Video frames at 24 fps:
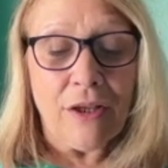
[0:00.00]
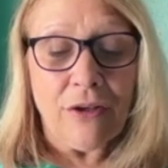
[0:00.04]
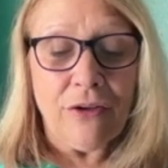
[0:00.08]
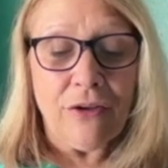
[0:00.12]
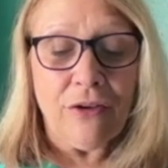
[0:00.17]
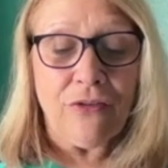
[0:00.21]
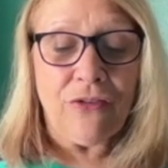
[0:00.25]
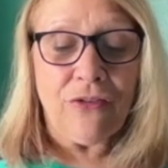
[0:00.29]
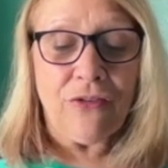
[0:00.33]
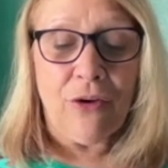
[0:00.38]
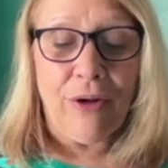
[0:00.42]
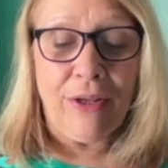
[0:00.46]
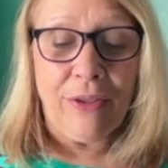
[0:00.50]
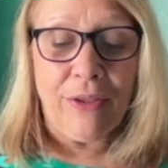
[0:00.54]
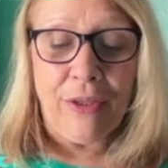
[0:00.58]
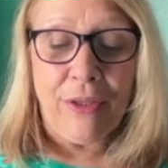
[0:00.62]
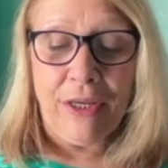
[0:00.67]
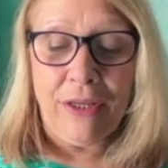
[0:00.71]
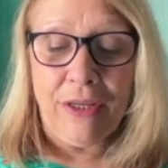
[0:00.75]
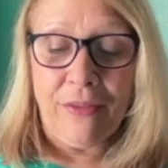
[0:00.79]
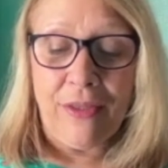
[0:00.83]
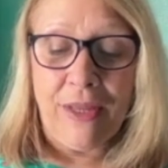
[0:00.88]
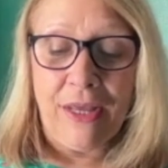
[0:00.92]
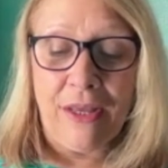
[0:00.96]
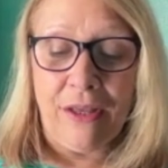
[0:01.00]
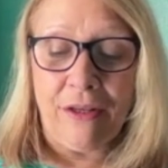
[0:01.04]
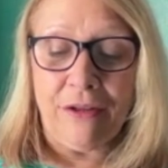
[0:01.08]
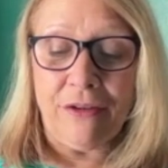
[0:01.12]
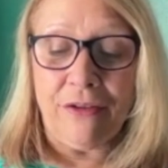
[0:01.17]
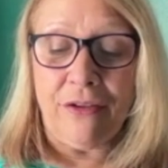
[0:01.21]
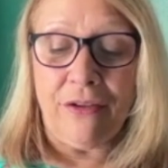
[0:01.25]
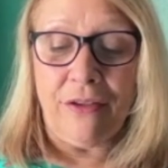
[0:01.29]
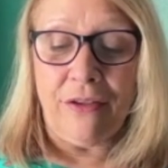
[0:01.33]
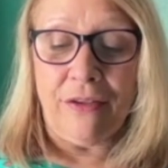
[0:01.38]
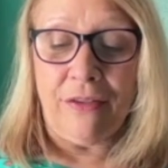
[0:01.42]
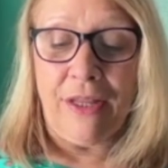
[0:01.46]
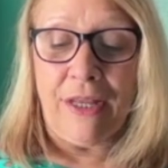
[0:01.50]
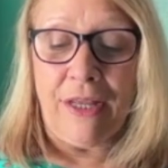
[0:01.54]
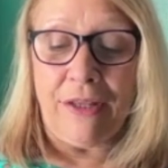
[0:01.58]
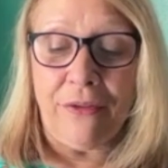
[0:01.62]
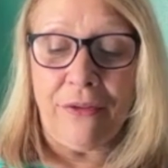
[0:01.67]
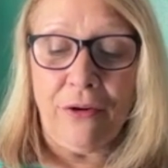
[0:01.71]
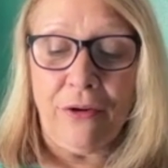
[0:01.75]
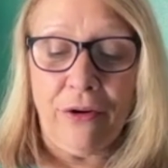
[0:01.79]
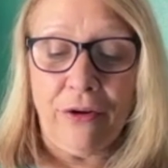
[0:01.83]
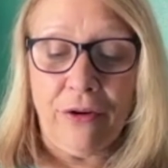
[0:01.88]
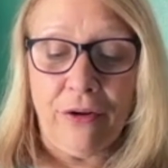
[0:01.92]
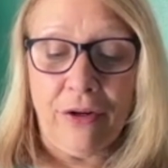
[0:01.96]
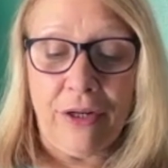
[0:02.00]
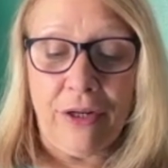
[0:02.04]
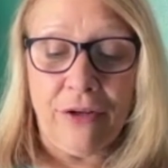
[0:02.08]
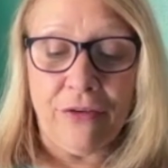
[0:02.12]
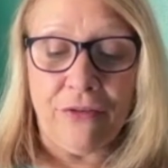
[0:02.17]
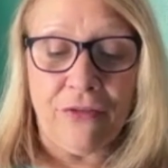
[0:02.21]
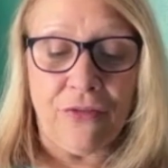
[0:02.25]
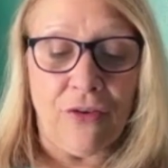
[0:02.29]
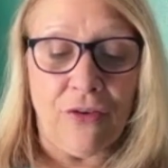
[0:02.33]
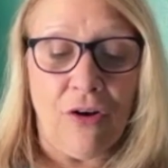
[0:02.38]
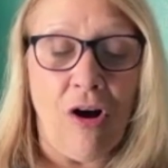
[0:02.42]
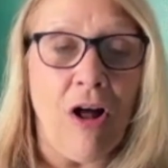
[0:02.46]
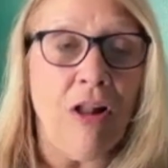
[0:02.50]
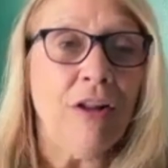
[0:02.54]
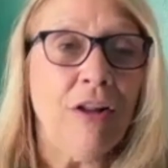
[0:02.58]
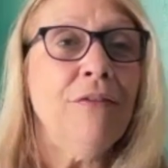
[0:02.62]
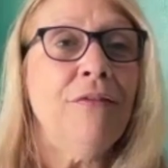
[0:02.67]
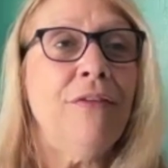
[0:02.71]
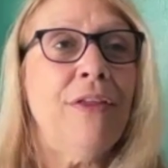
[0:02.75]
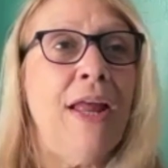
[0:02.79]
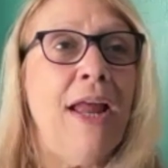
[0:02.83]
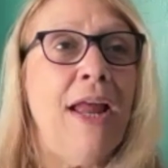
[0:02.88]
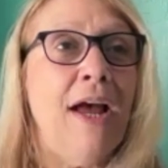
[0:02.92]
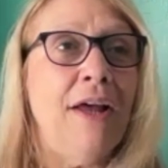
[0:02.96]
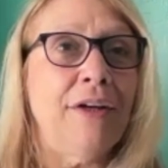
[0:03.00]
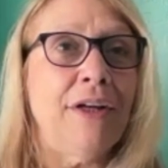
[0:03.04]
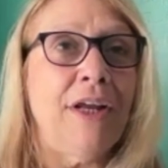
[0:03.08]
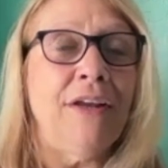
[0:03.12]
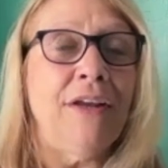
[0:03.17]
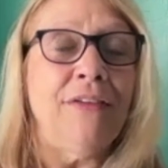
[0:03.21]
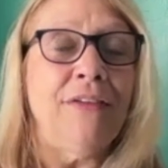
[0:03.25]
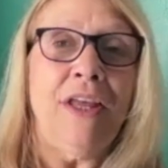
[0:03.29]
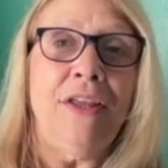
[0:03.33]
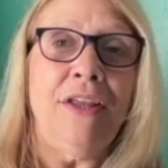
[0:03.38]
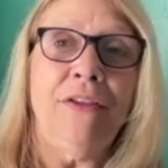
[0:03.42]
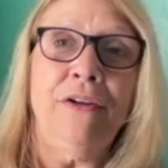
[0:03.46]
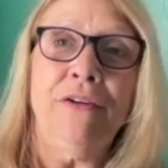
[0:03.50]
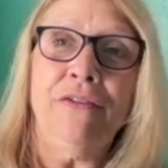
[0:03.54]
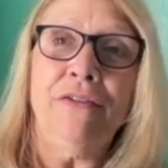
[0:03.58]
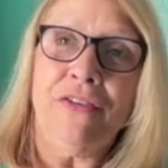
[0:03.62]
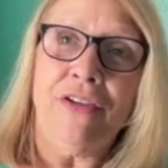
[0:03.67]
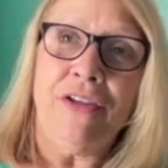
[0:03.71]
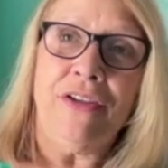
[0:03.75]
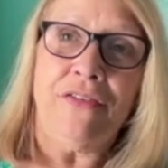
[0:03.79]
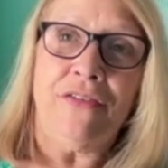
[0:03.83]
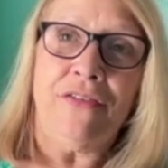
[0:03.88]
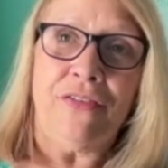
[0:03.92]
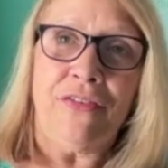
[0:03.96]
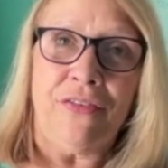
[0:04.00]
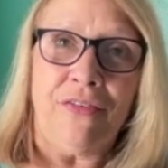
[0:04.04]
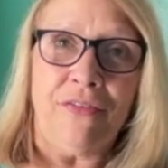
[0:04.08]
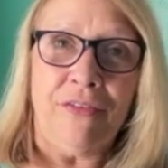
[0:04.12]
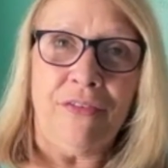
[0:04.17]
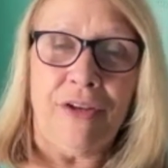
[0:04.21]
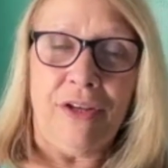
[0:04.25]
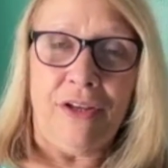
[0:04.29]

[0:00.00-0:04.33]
So I think that there is all of that, and then there's this